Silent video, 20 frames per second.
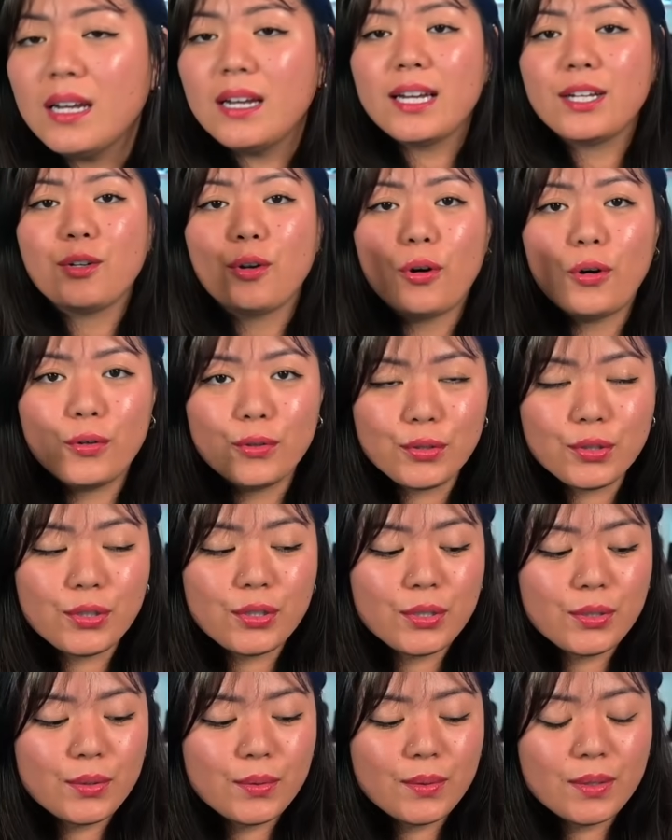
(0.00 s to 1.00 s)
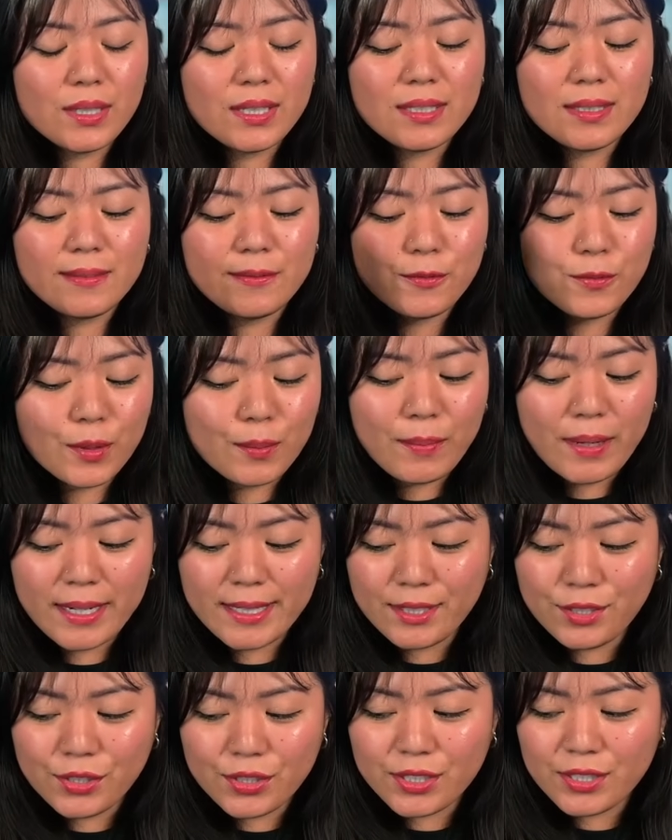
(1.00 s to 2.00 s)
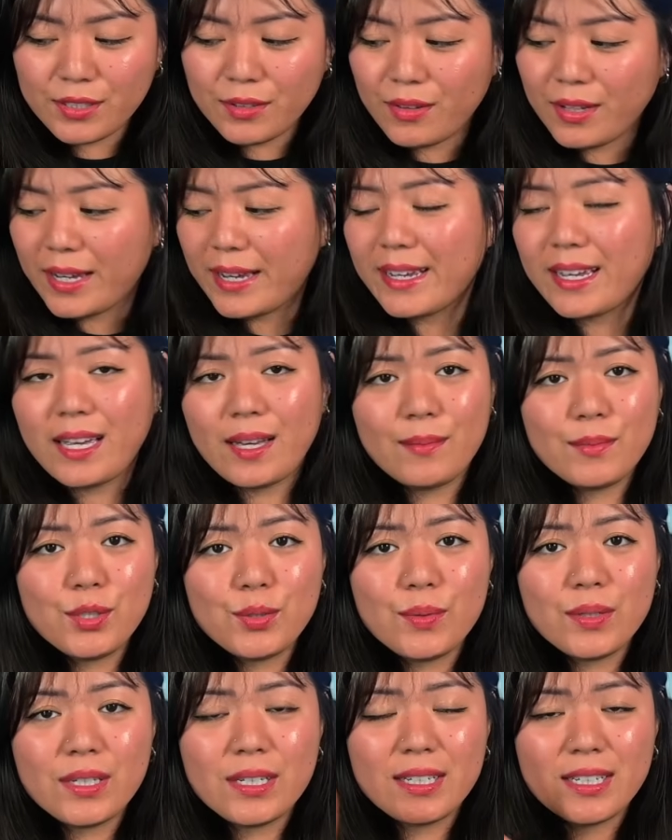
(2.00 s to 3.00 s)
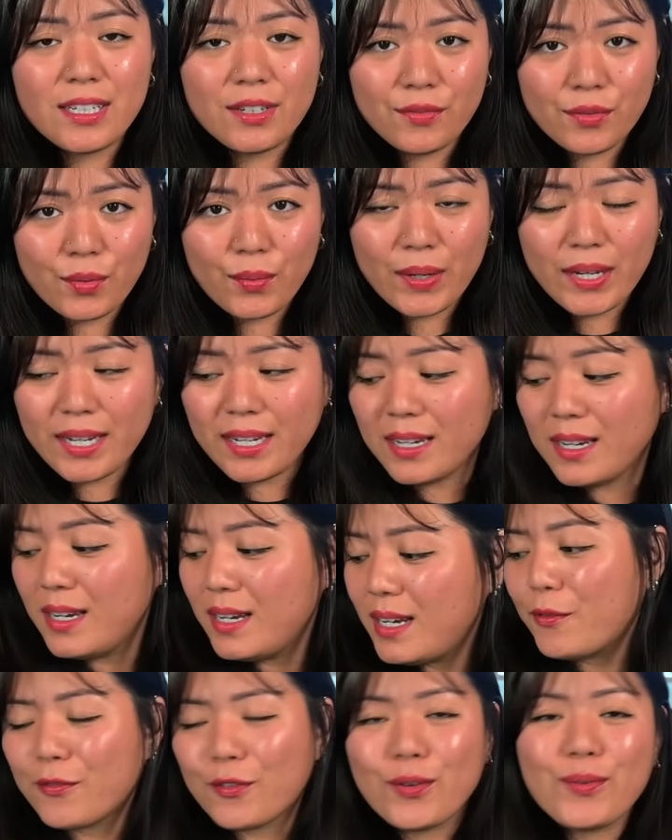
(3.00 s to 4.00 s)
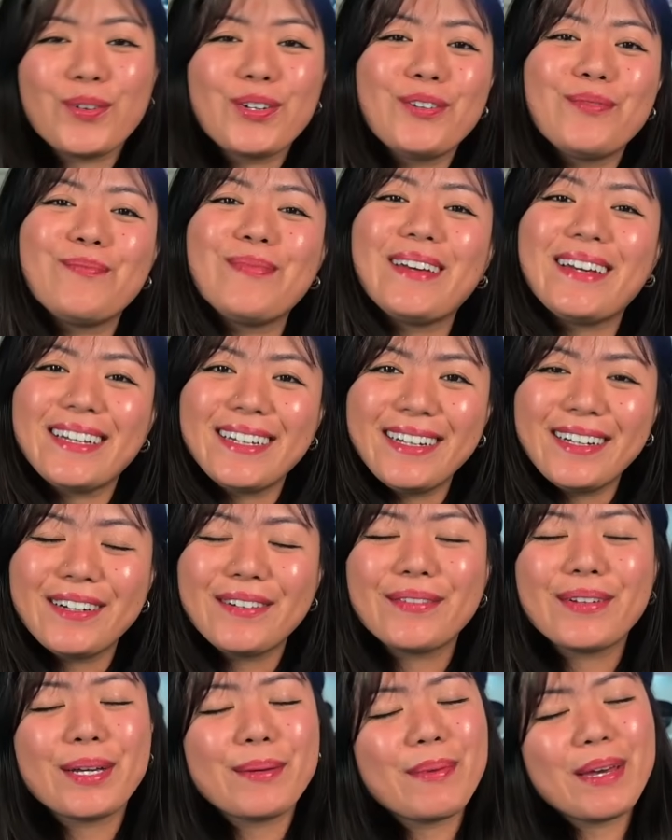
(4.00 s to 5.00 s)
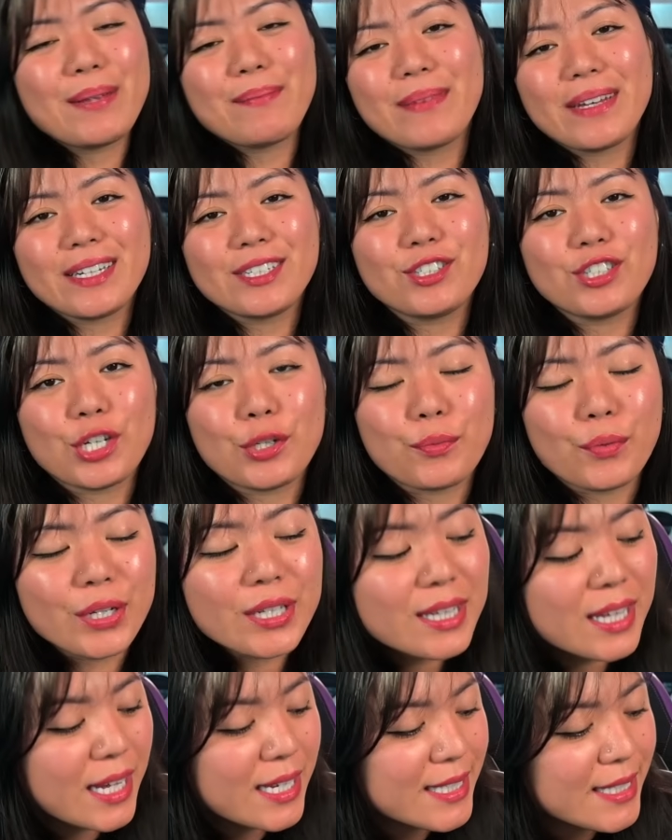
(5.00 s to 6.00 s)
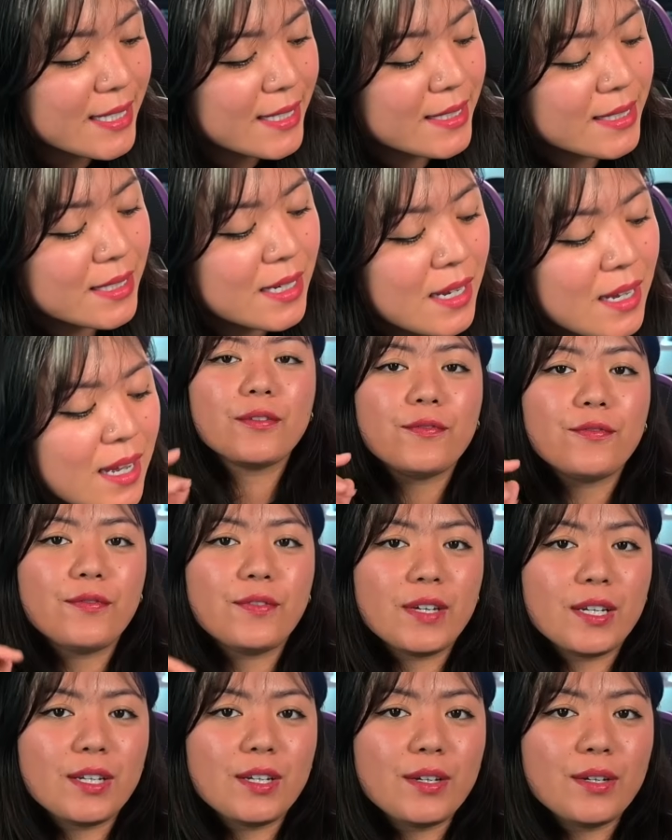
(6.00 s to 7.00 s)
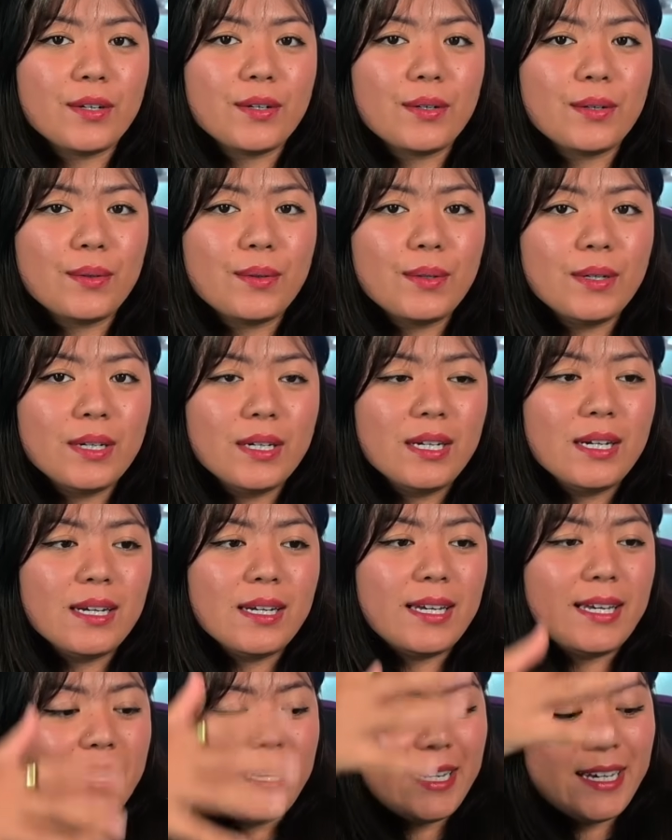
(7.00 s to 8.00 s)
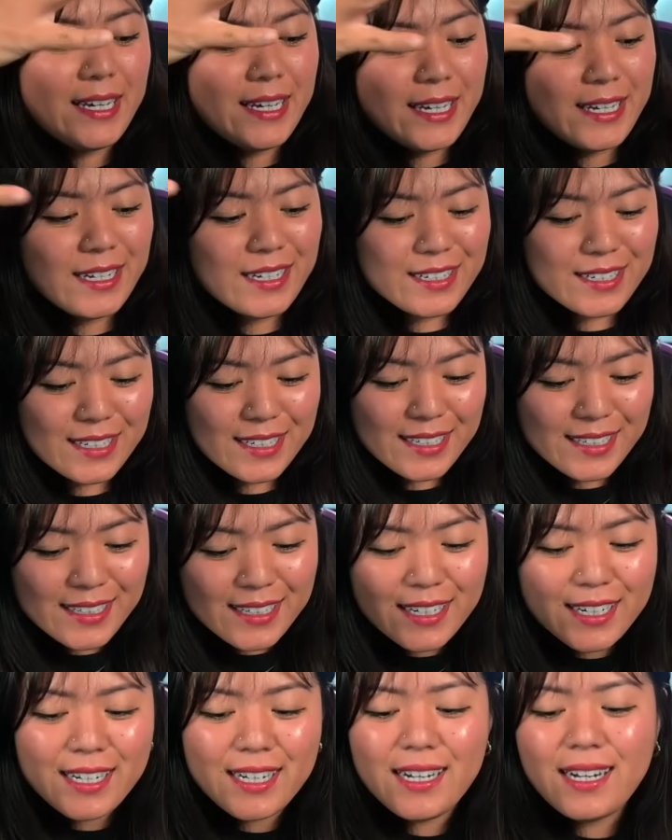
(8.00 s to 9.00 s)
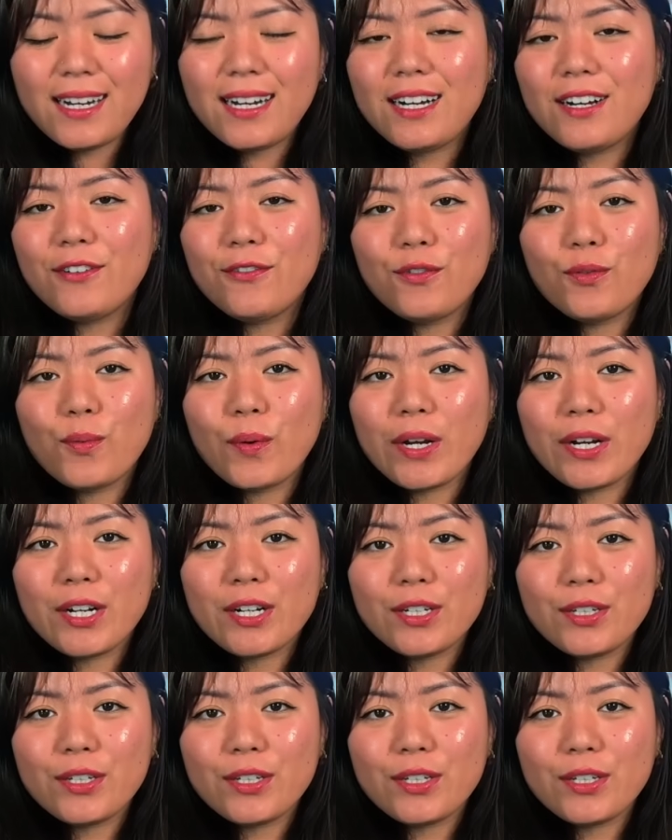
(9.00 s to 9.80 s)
And also, reminder that I am doing a giveaway for one of my RayBan Meta Gen 1 glasses. A video here of where